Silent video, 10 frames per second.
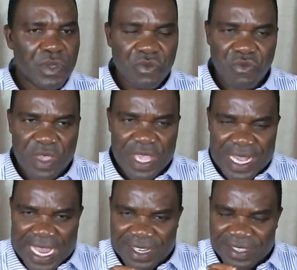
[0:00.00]
We
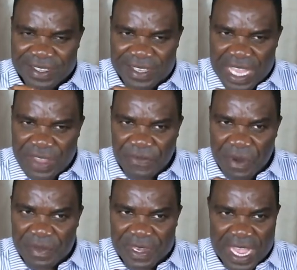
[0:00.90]
can see
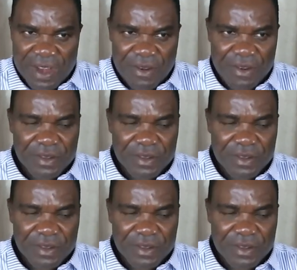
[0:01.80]
from there